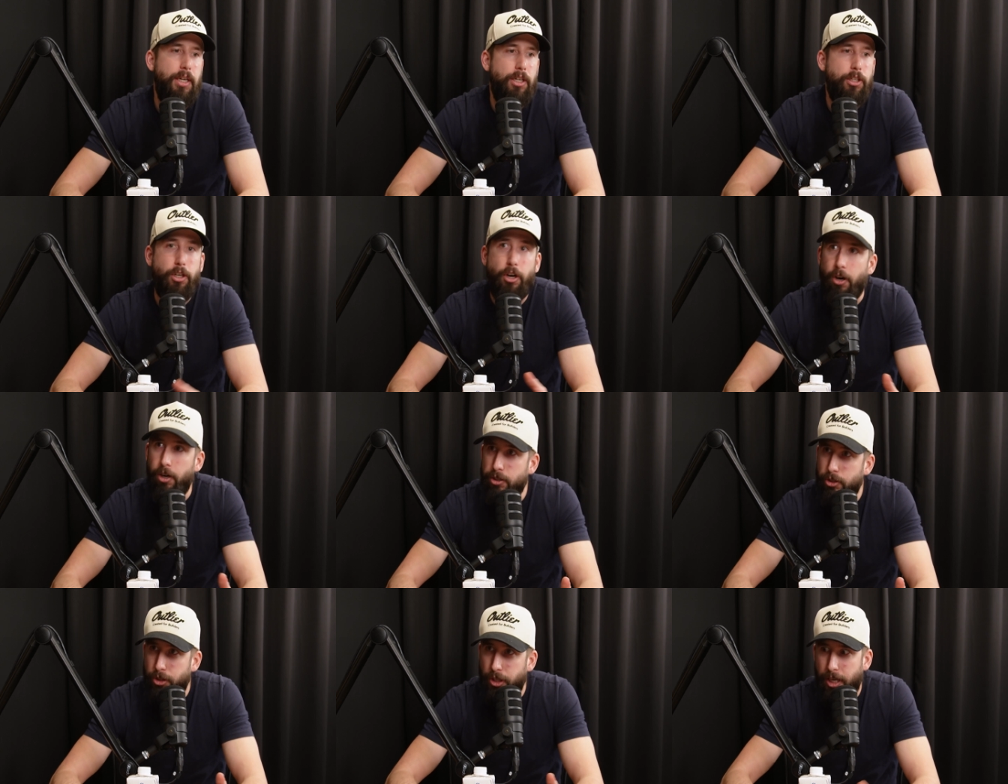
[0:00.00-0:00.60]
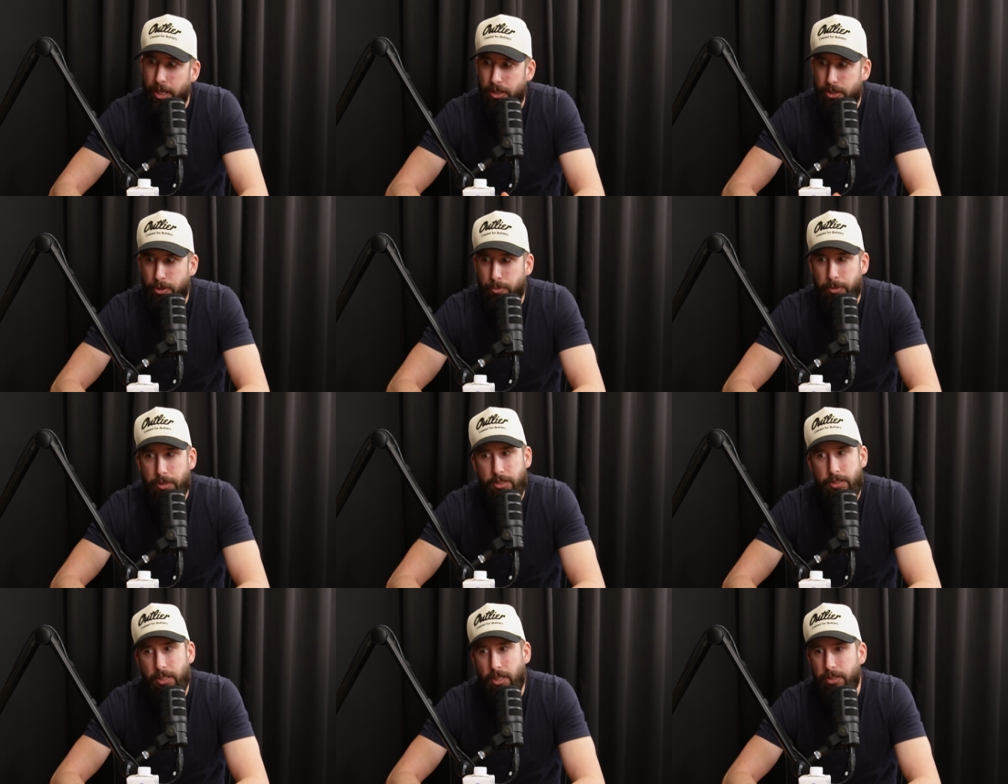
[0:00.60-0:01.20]
contracts
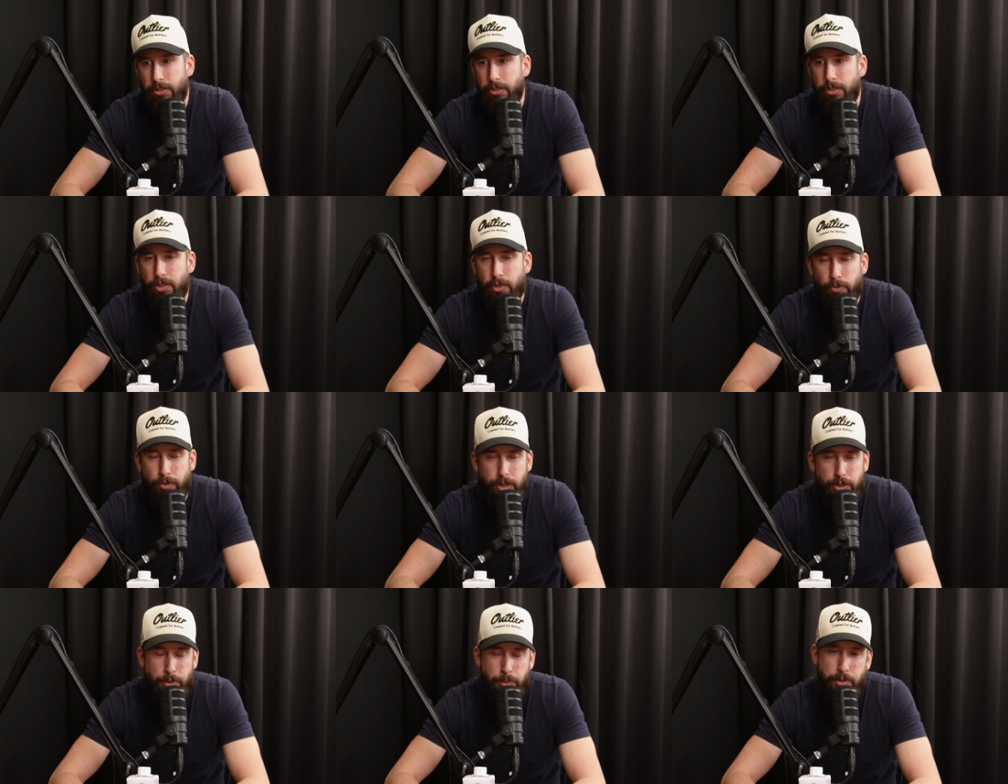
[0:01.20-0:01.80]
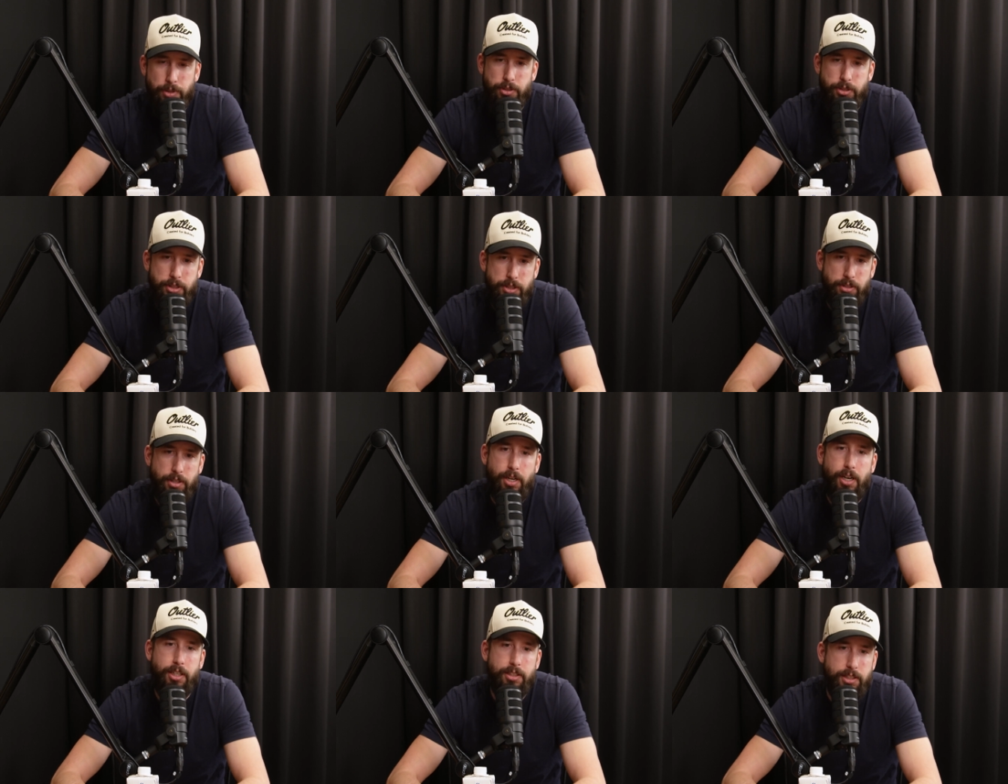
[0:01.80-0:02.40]
with other individuals.
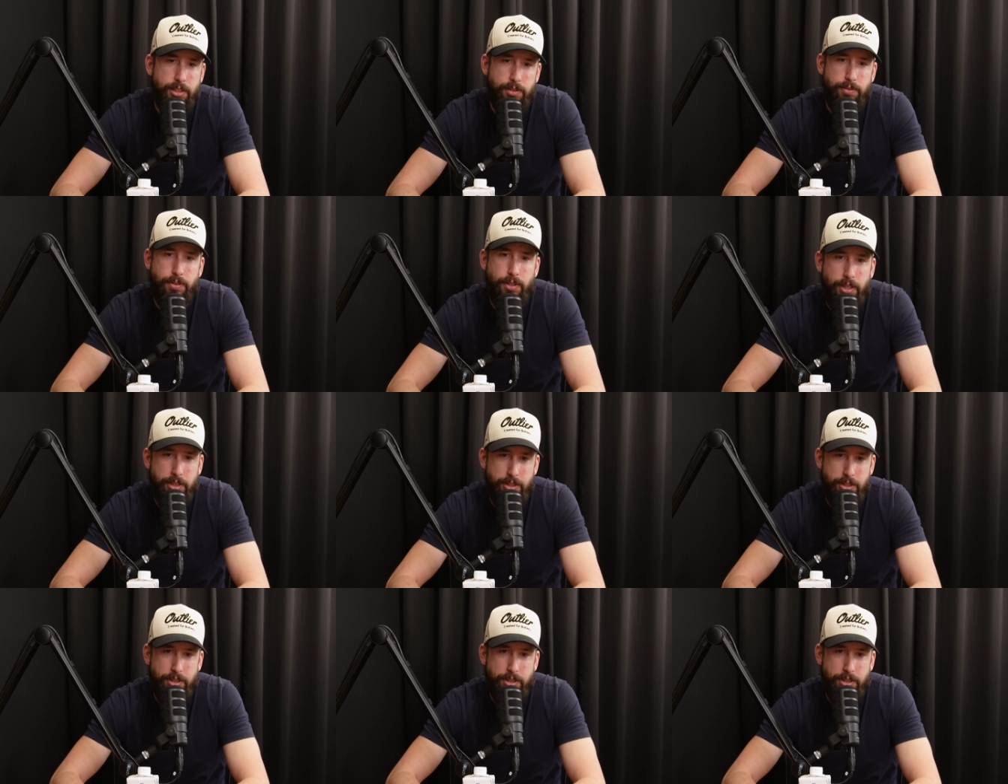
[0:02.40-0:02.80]
Lots of